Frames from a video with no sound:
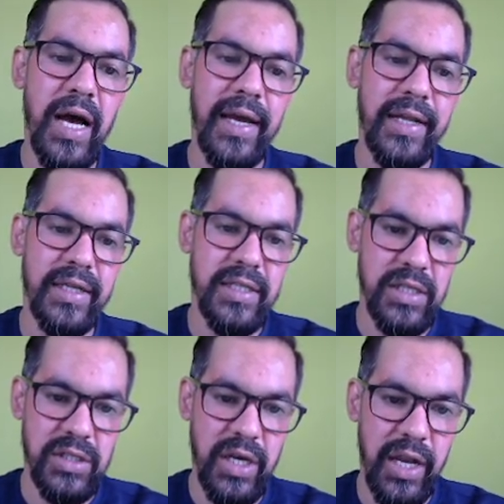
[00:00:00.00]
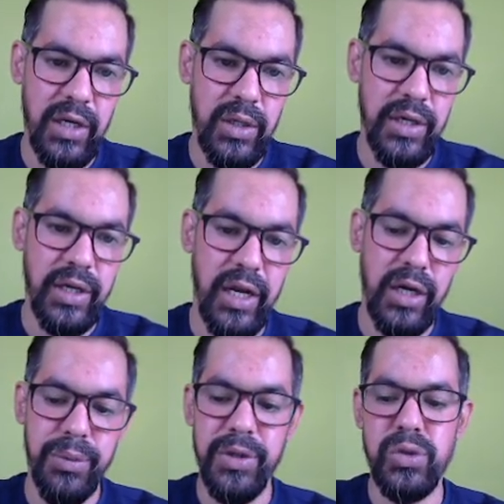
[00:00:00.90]
Again, this is correct,
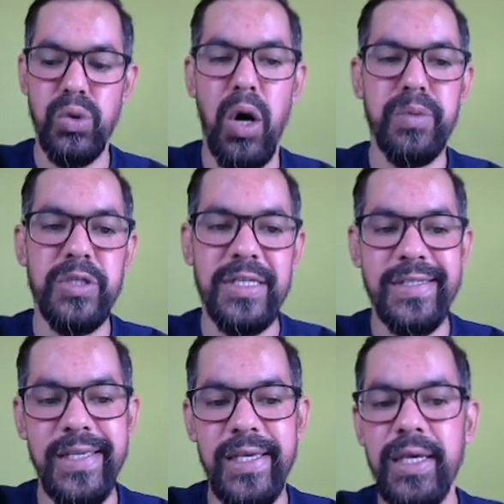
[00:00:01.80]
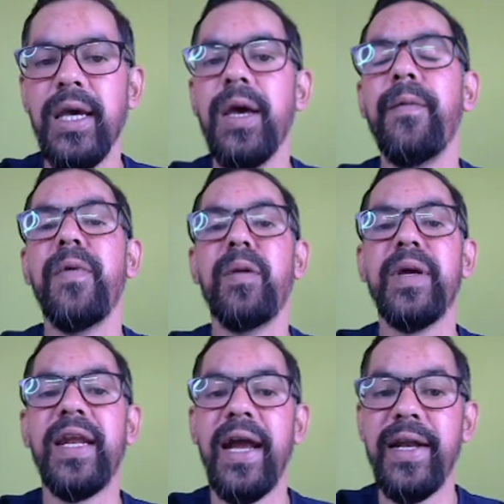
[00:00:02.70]
incorrect one. So option C will be
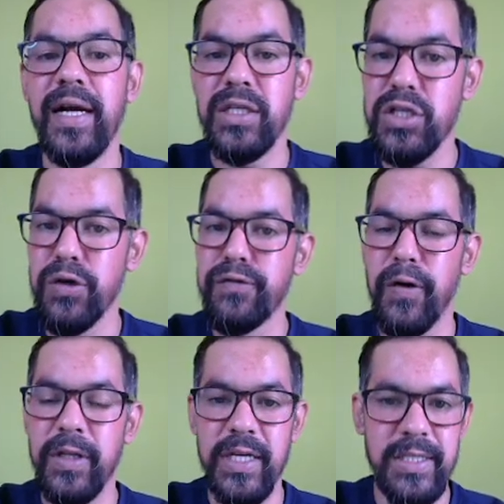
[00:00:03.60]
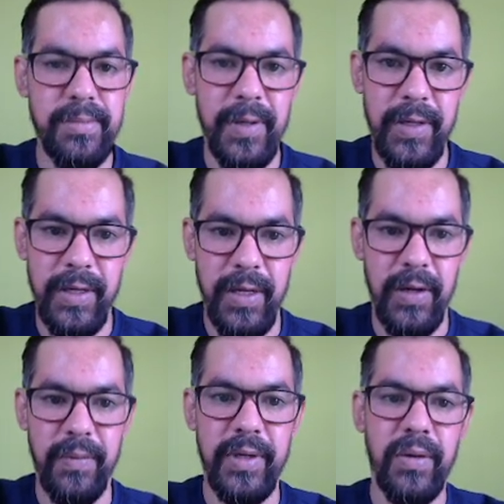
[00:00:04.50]
right answer for this particular
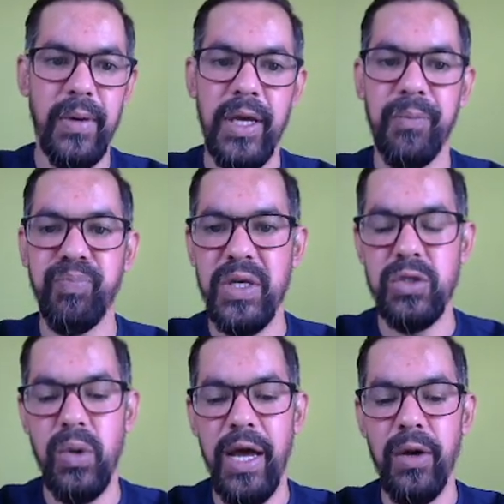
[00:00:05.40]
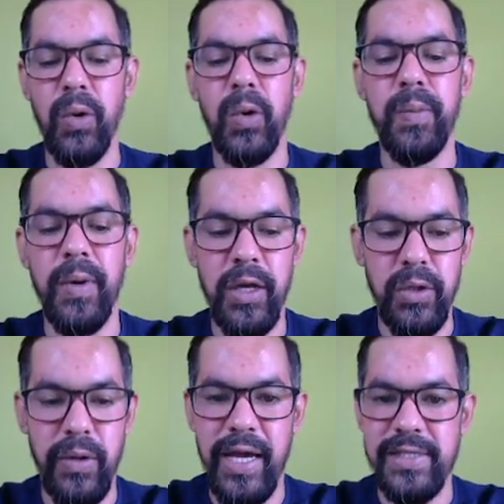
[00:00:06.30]
one. Okay, so I hope
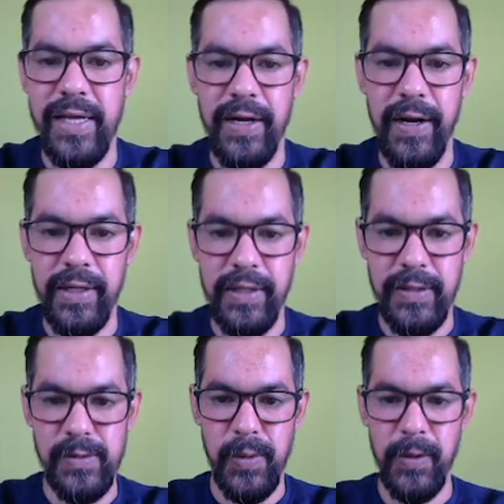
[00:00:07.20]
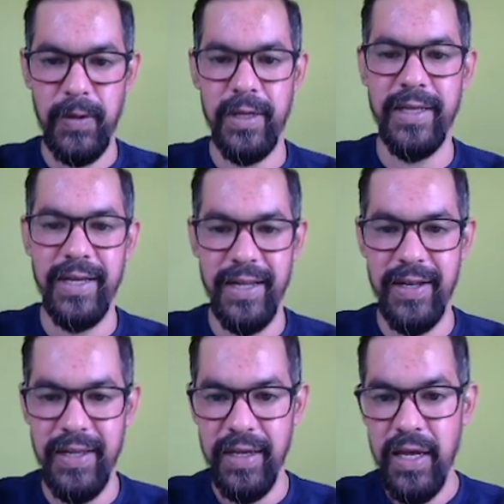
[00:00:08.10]
you guys are getting this particular thing
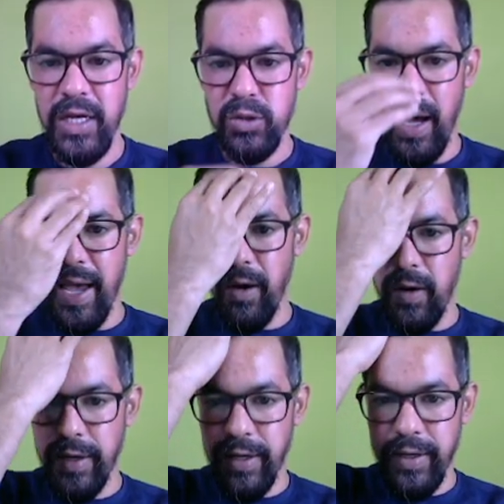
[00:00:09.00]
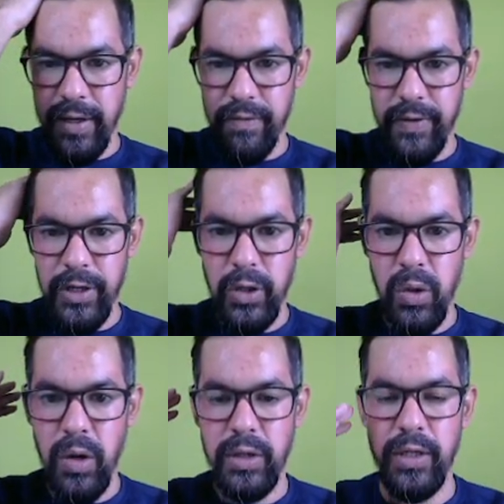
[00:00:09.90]
clearly. So I already did a video
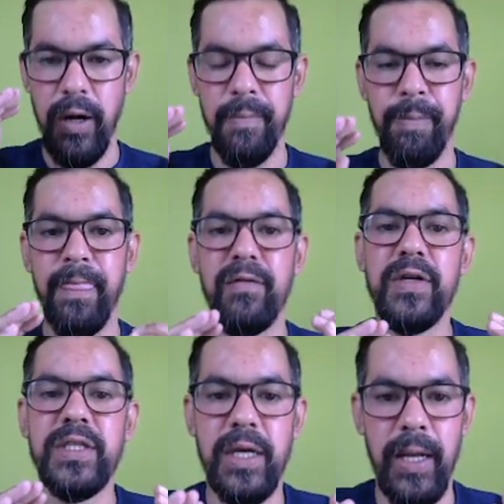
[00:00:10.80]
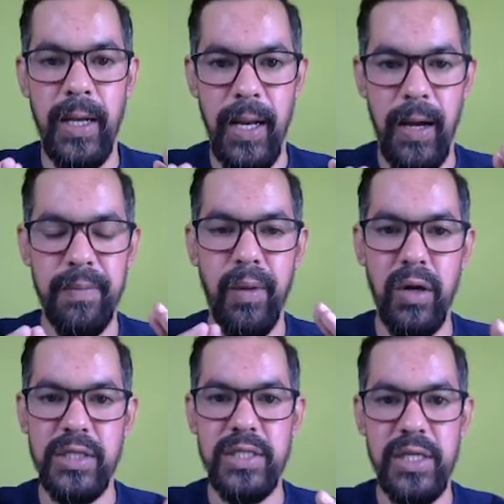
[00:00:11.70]
on fiscal
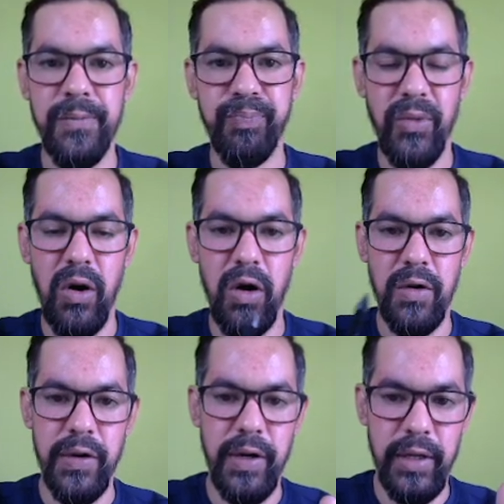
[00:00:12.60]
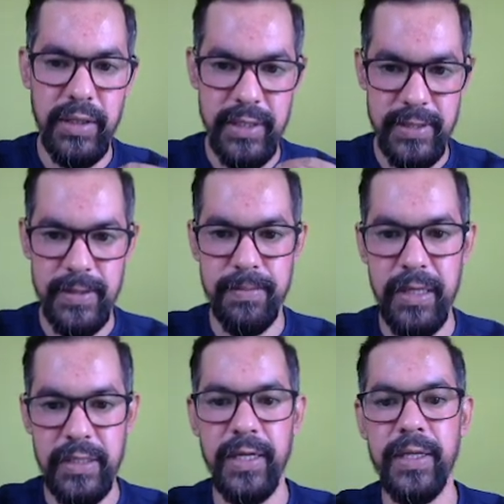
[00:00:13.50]
policy or this
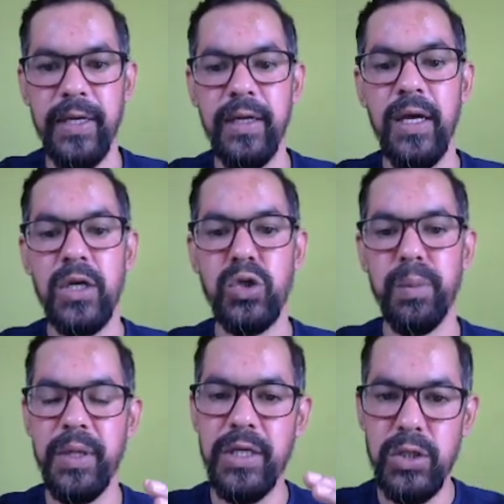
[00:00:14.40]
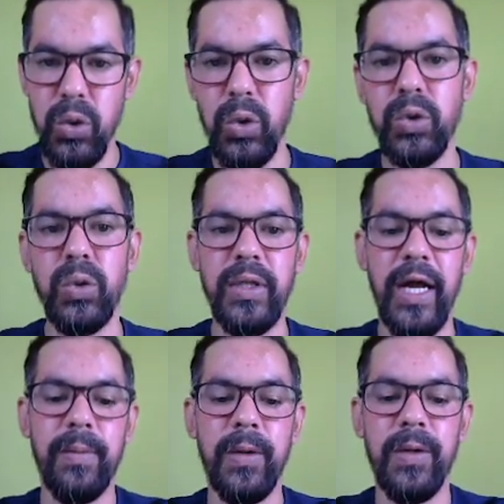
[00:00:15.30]
budget thing. So please go through
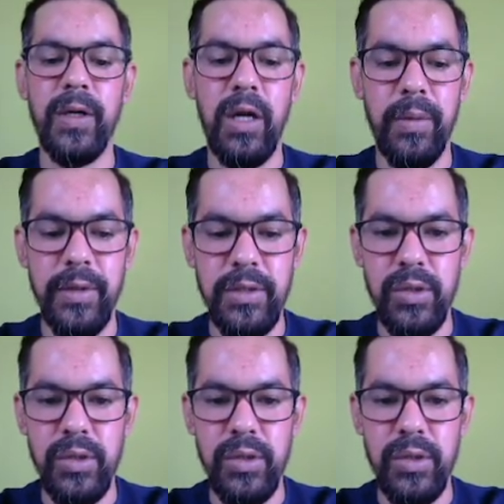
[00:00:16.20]
that particular one.